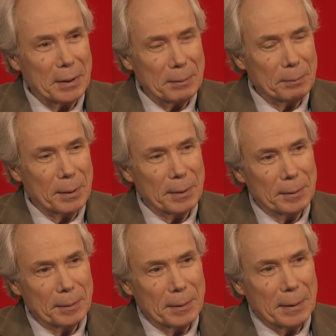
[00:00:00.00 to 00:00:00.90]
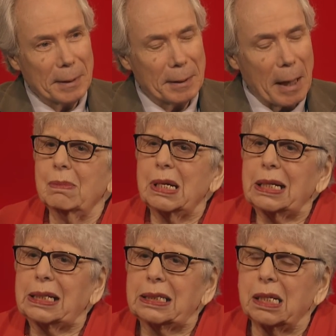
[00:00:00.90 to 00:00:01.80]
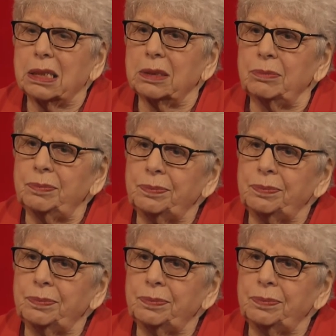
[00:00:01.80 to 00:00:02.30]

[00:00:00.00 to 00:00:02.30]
that. Yeah. I was told that by some